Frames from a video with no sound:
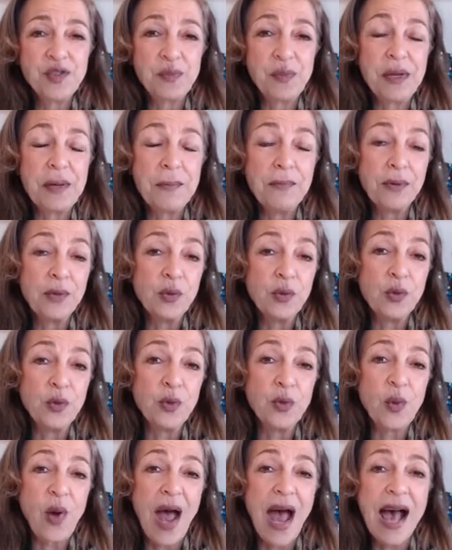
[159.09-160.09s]
people
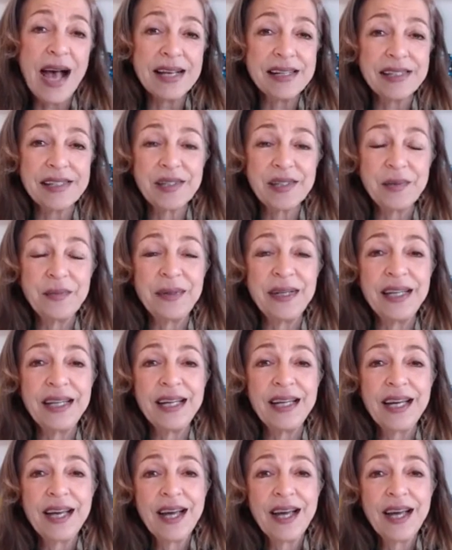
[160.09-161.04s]
who ask me